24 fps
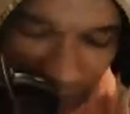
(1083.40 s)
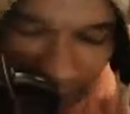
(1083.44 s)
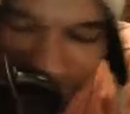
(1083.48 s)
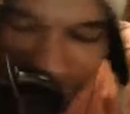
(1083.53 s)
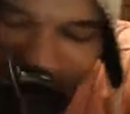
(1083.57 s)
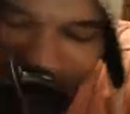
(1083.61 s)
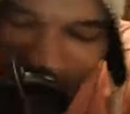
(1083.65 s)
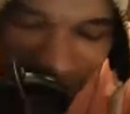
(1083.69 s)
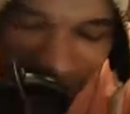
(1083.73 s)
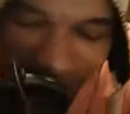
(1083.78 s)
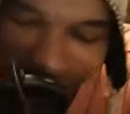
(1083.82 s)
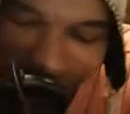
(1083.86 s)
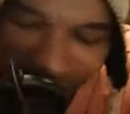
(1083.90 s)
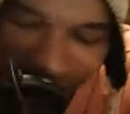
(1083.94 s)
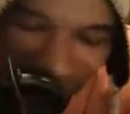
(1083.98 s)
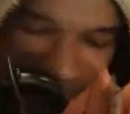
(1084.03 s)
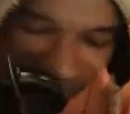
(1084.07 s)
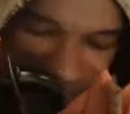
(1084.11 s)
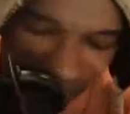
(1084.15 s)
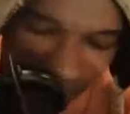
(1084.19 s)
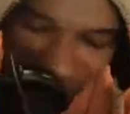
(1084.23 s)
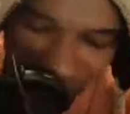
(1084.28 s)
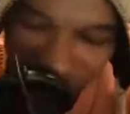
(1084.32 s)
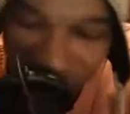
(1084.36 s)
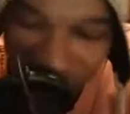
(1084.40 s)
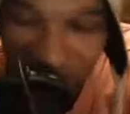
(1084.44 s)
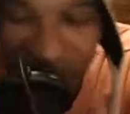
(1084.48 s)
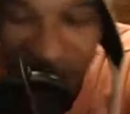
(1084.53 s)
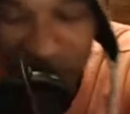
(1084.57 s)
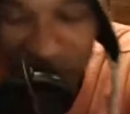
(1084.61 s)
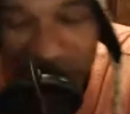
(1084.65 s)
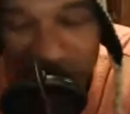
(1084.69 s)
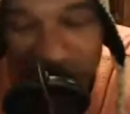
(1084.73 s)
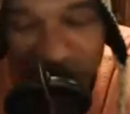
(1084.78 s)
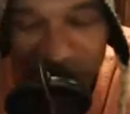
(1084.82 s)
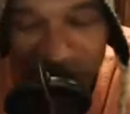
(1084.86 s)
No, I don't even remember.
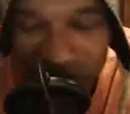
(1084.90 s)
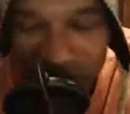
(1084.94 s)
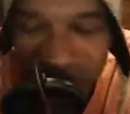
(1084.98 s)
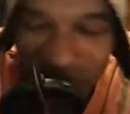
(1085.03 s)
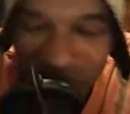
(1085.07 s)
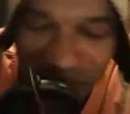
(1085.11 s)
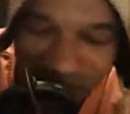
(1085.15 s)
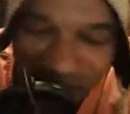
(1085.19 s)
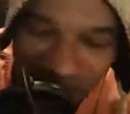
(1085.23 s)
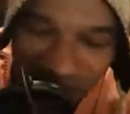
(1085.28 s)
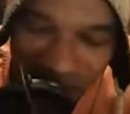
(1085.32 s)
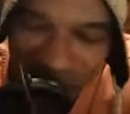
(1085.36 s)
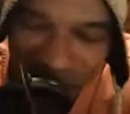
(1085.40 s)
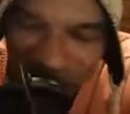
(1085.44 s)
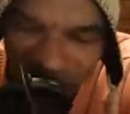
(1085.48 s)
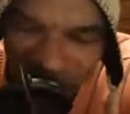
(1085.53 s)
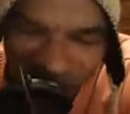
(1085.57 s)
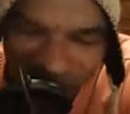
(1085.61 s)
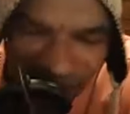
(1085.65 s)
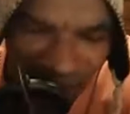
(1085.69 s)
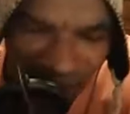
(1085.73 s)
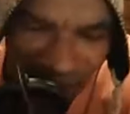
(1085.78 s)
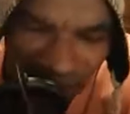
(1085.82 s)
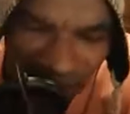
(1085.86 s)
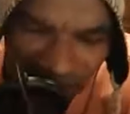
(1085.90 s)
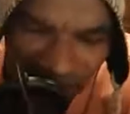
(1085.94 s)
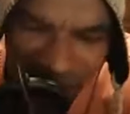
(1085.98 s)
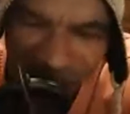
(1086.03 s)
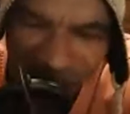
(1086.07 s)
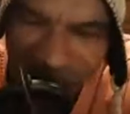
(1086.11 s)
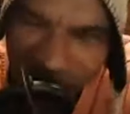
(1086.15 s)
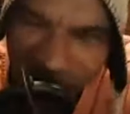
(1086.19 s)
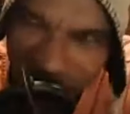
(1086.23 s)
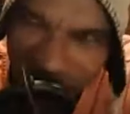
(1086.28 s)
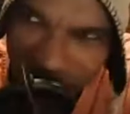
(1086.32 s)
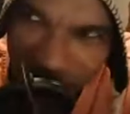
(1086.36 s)
But anyway, but she's wearing like a
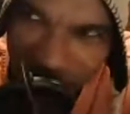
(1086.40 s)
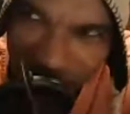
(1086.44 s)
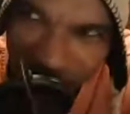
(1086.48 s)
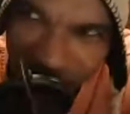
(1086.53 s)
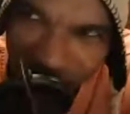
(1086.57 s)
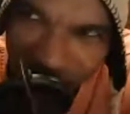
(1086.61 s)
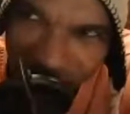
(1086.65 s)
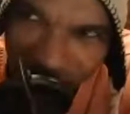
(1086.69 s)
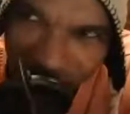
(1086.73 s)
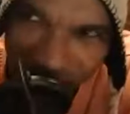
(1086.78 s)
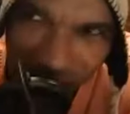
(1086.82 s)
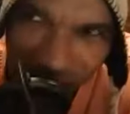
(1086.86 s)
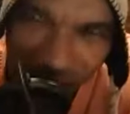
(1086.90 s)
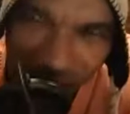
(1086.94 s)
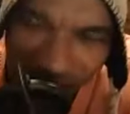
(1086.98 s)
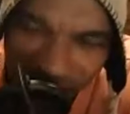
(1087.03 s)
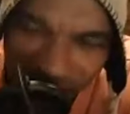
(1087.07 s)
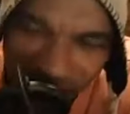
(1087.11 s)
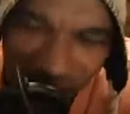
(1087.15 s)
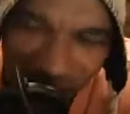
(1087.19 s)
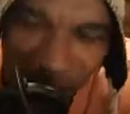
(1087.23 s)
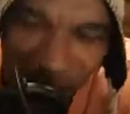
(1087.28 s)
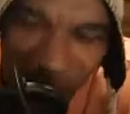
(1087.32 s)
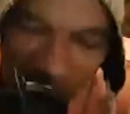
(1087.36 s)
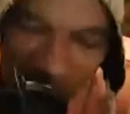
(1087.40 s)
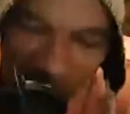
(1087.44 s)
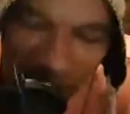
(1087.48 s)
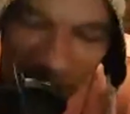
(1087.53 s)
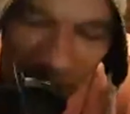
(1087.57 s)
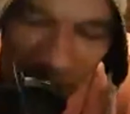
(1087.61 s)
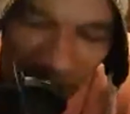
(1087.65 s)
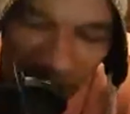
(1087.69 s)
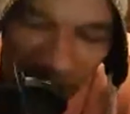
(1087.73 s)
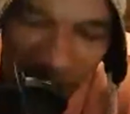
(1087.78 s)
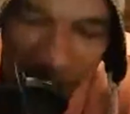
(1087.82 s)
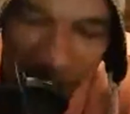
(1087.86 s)
like an
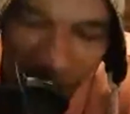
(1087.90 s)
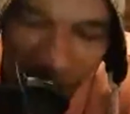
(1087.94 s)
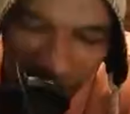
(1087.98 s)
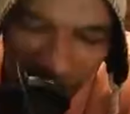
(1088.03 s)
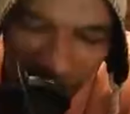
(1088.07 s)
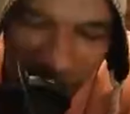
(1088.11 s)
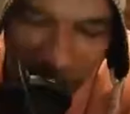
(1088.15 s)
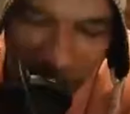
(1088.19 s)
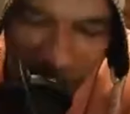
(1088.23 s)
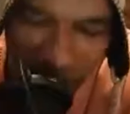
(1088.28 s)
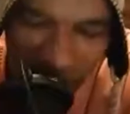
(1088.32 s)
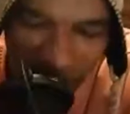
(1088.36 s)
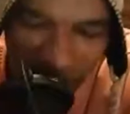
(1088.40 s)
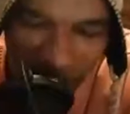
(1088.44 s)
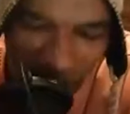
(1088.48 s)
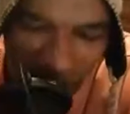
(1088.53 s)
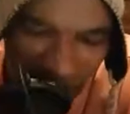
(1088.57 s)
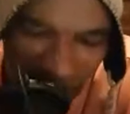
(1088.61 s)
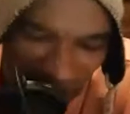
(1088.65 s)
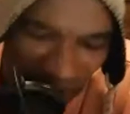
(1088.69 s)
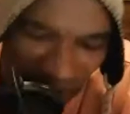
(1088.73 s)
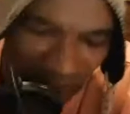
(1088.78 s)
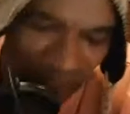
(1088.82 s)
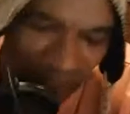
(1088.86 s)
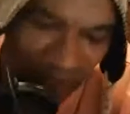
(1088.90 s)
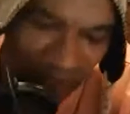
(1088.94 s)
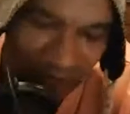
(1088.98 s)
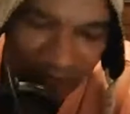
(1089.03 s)
LMU pullover and blue jeans.